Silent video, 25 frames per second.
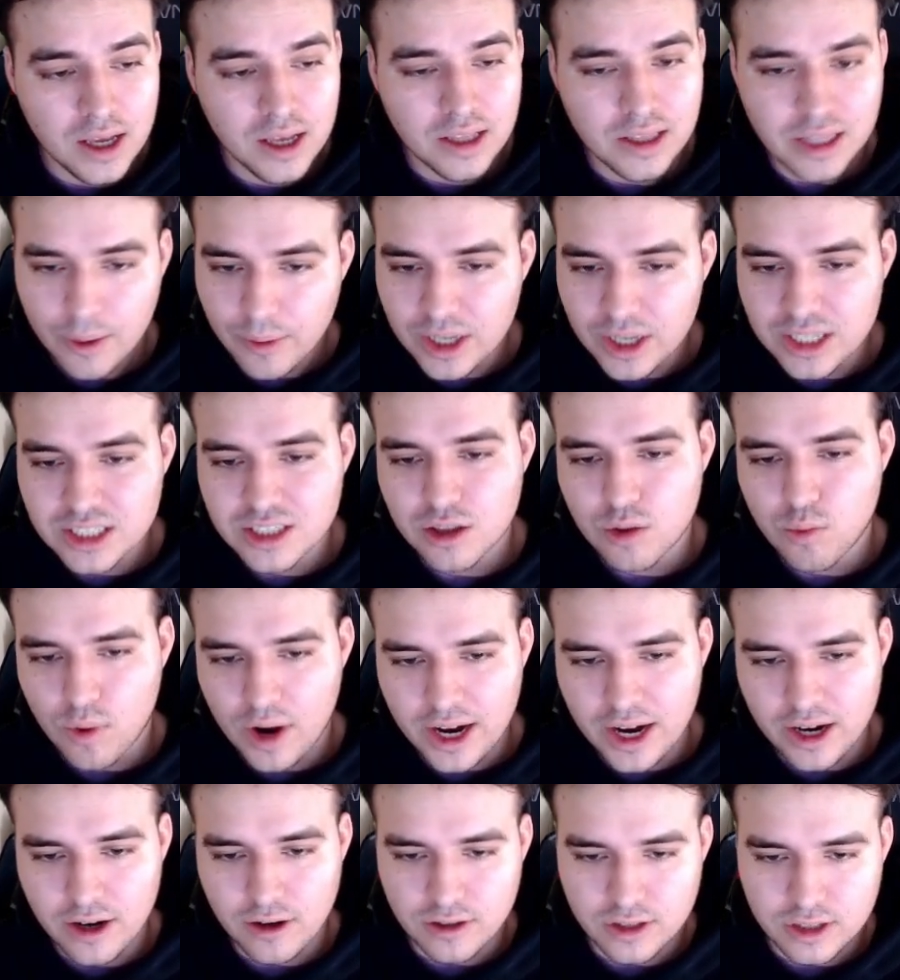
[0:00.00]
Then we get to the
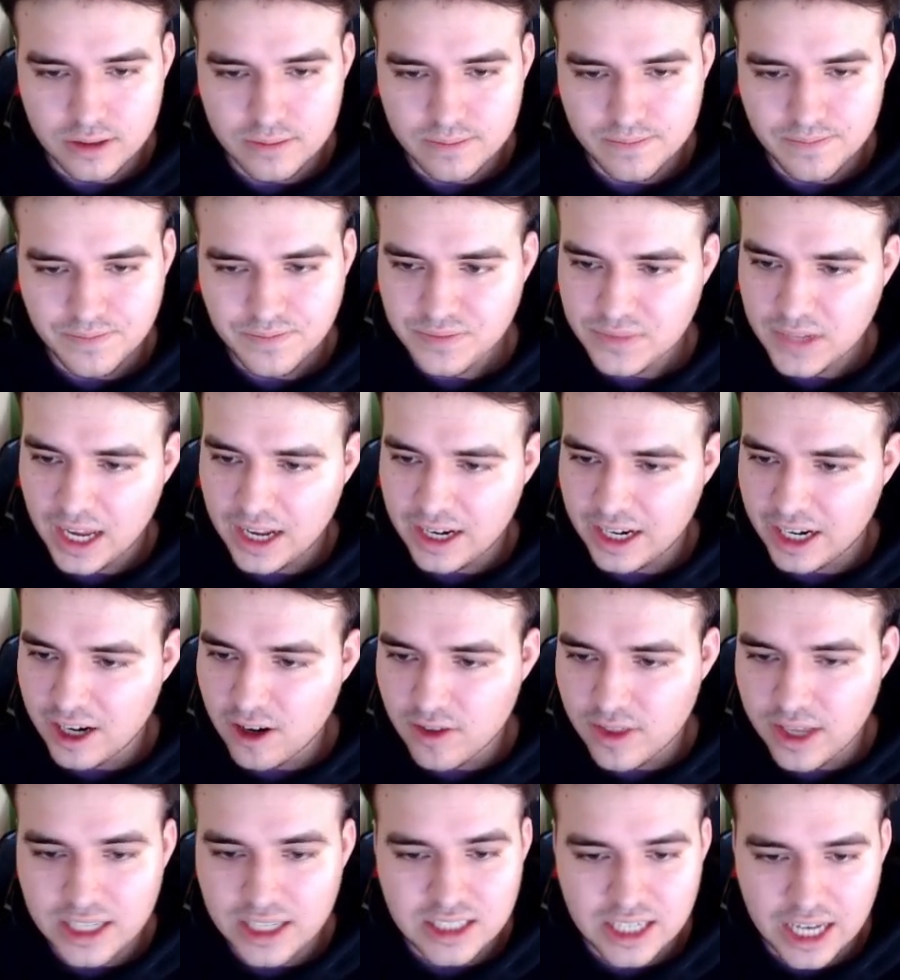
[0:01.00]
Raiders, and here
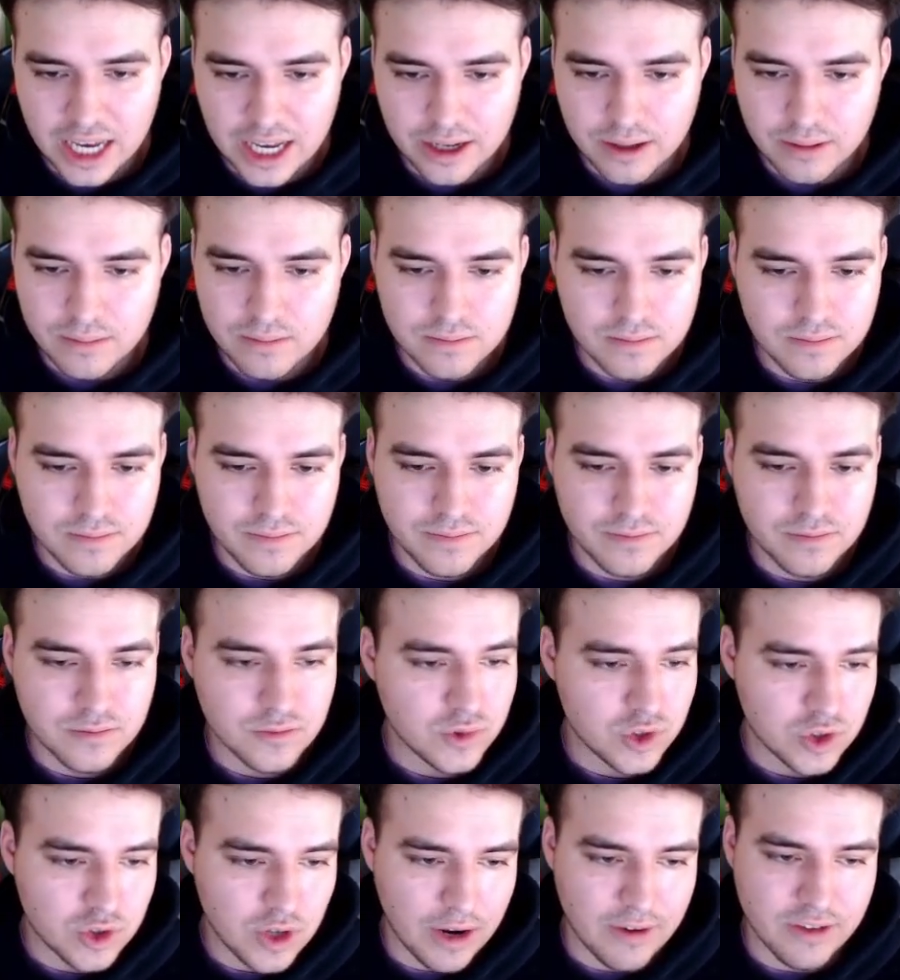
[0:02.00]
they take
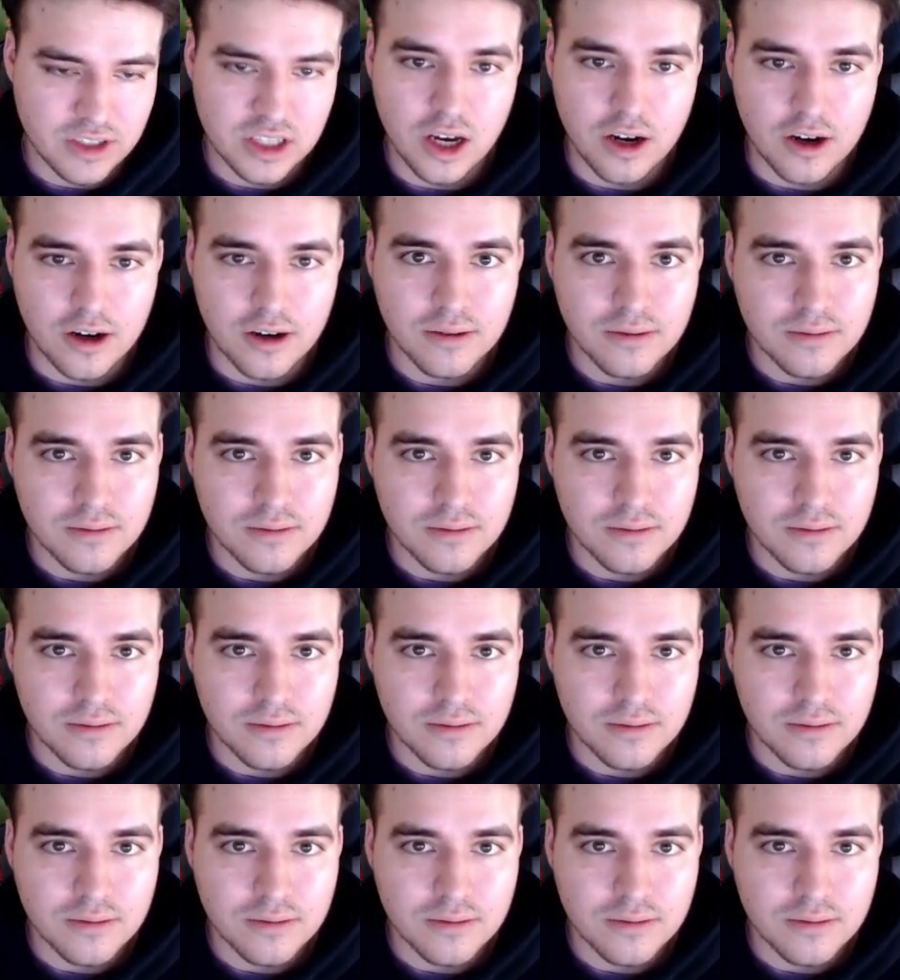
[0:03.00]
Travis Hunter.